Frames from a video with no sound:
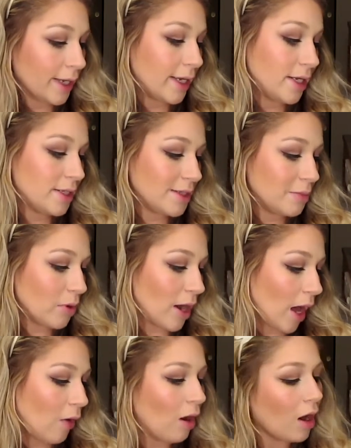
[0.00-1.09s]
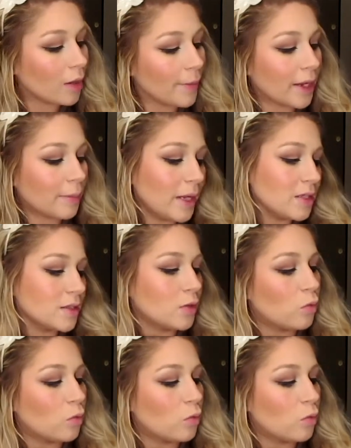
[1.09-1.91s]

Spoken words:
Easy Brow Automatic Pencil,